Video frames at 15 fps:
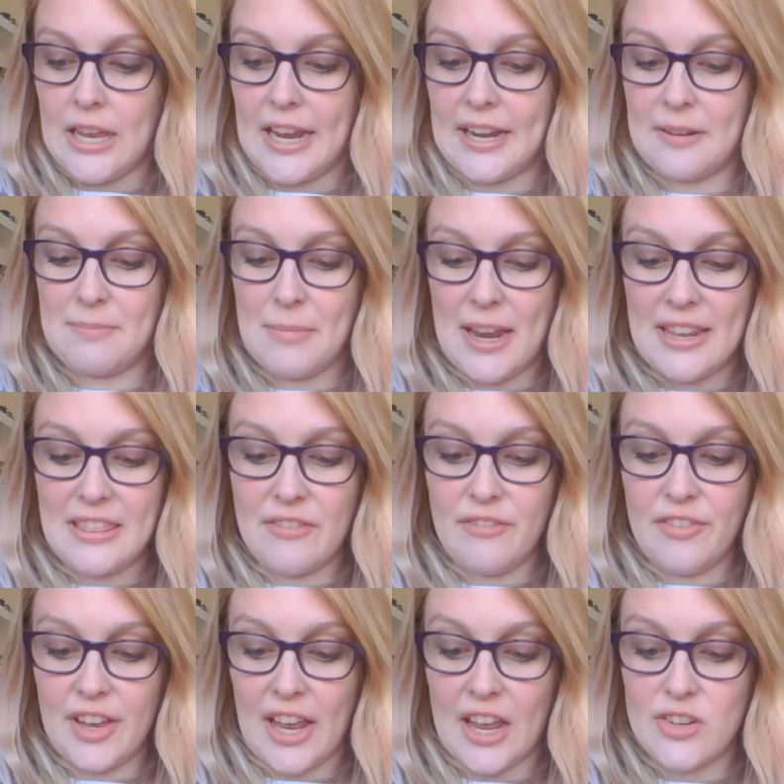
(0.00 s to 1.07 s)
It had made them
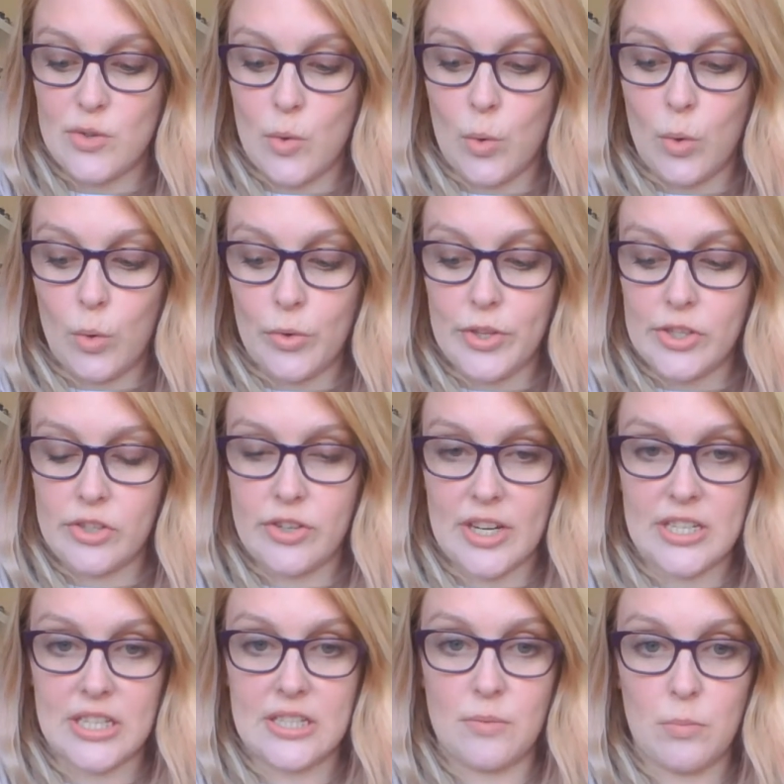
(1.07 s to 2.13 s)
forget all the
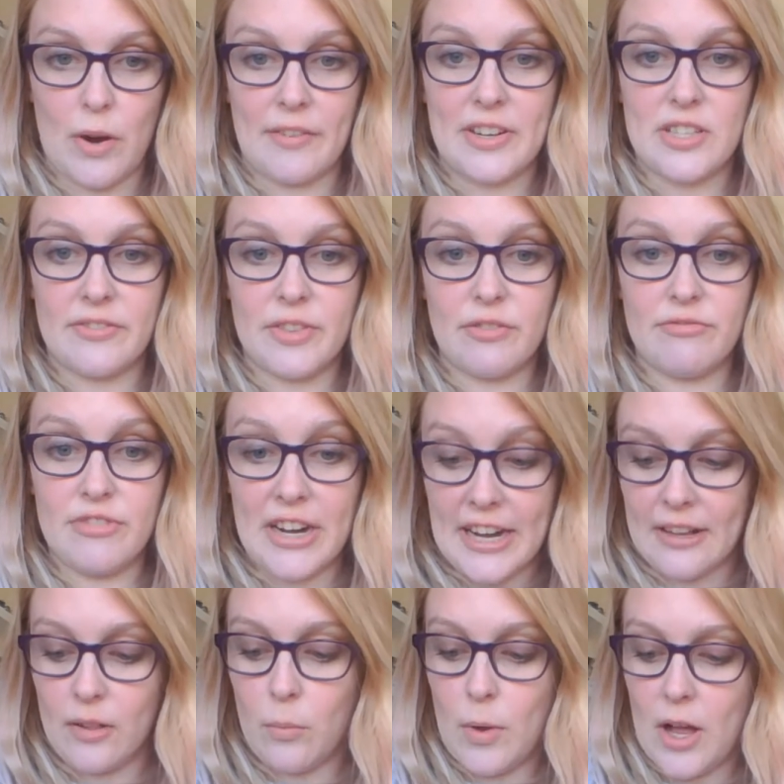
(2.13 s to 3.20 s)
stresses and worries of the
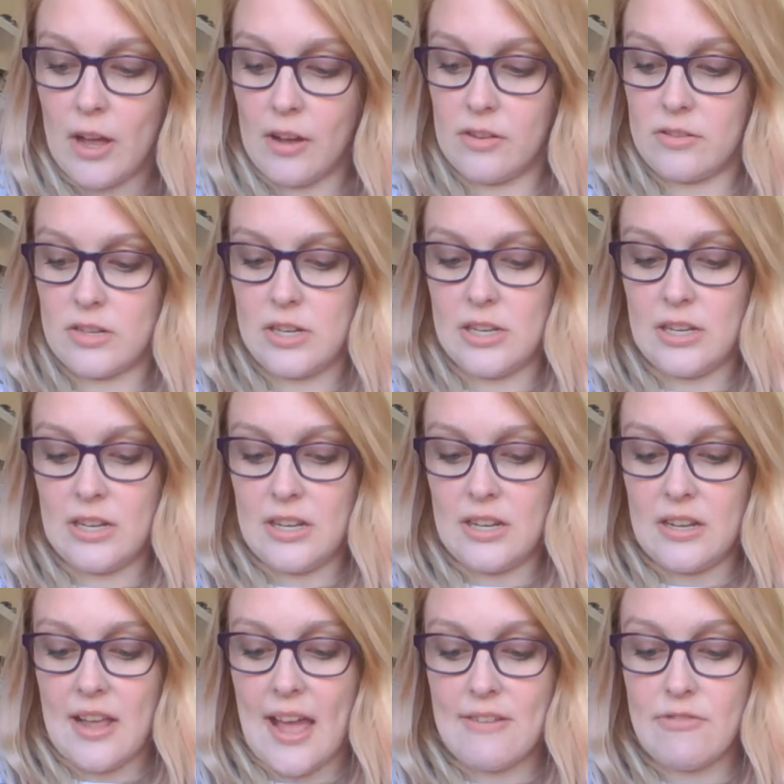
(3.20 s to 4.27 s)
real world
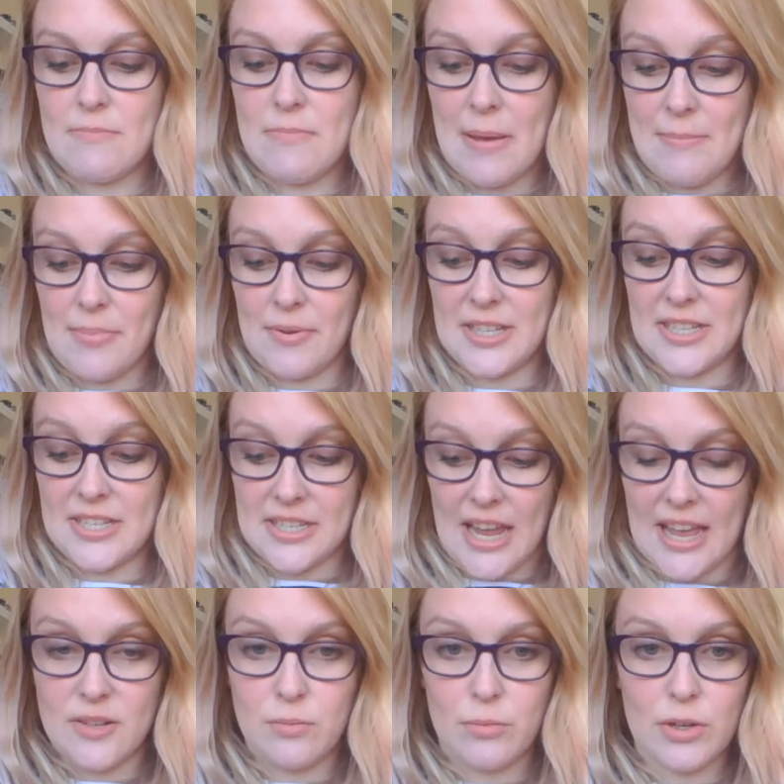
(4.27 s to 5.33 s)
and remember
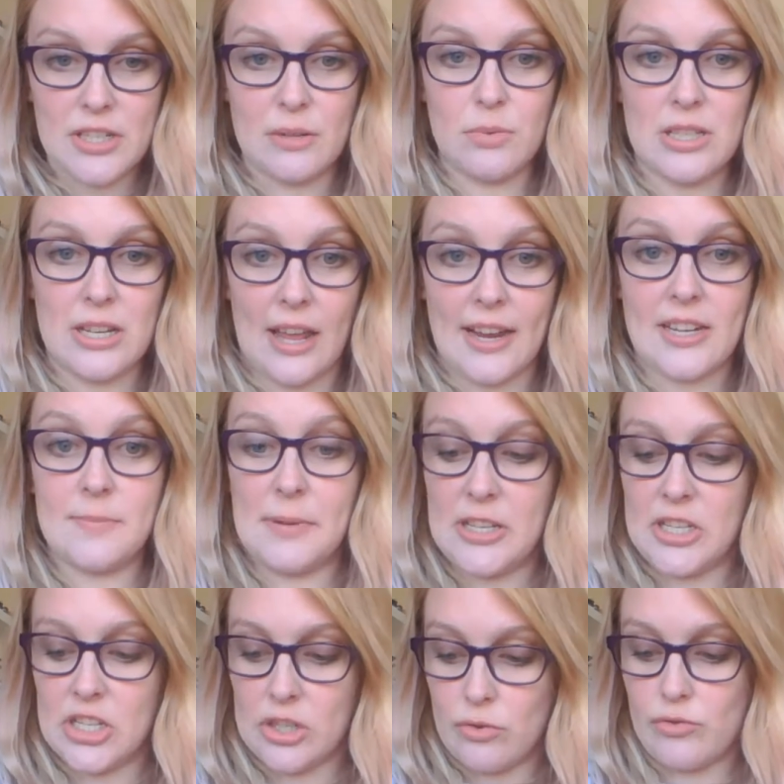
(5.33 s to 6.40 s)
instead what it was like to
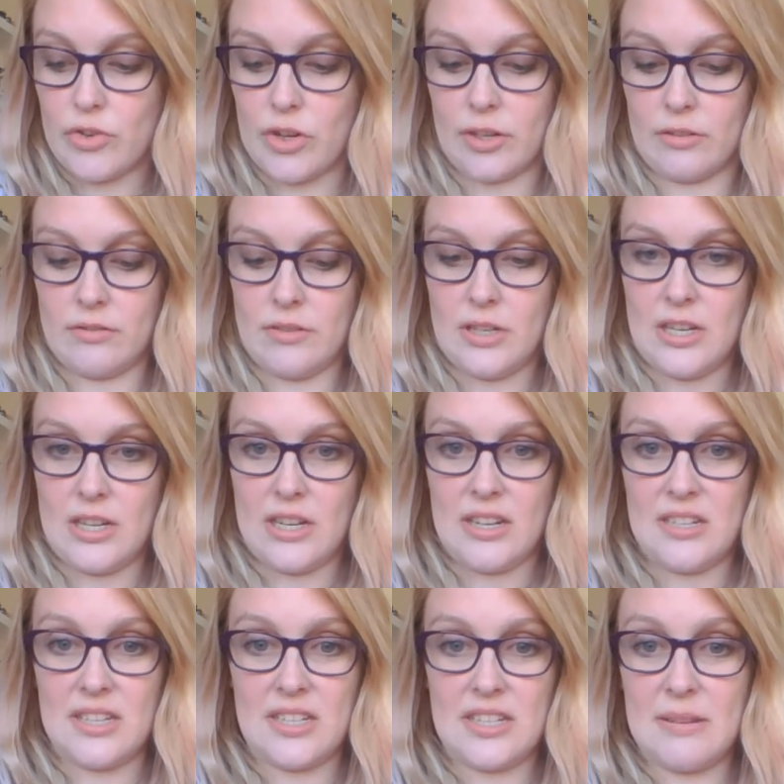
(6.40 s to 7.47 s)
be children,
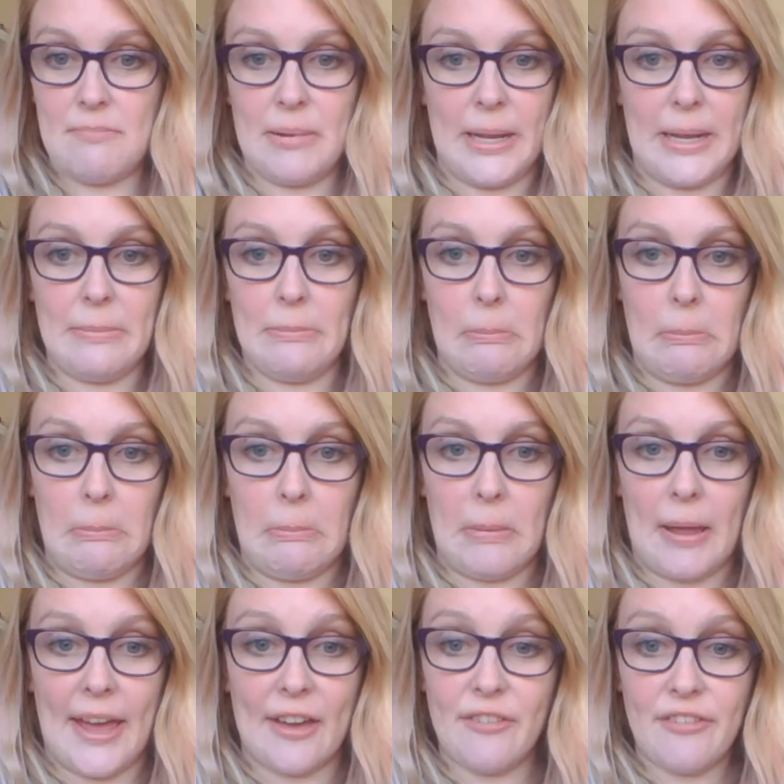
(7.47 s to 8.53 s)
to simply
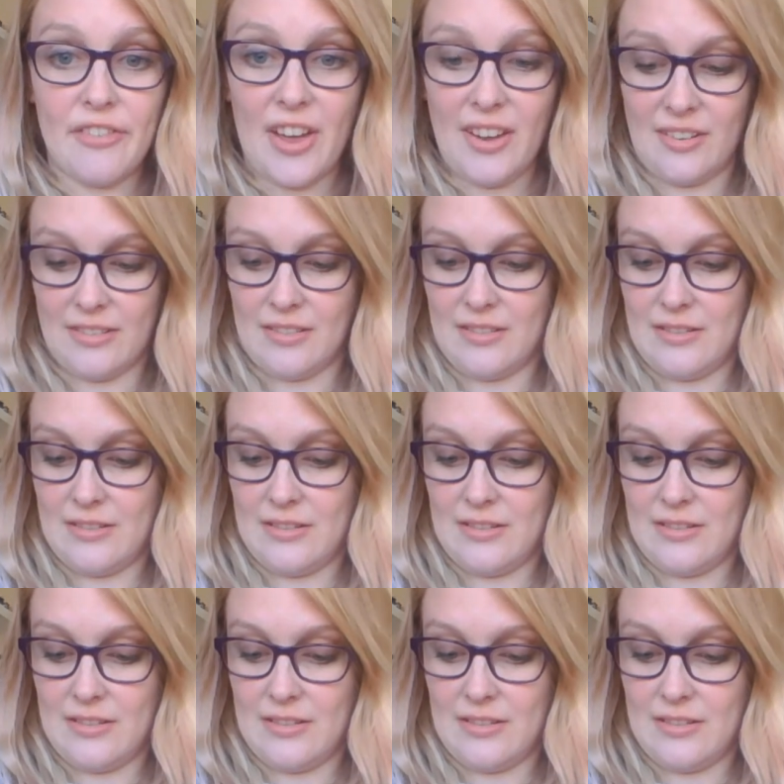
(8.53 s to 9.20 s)
have fun.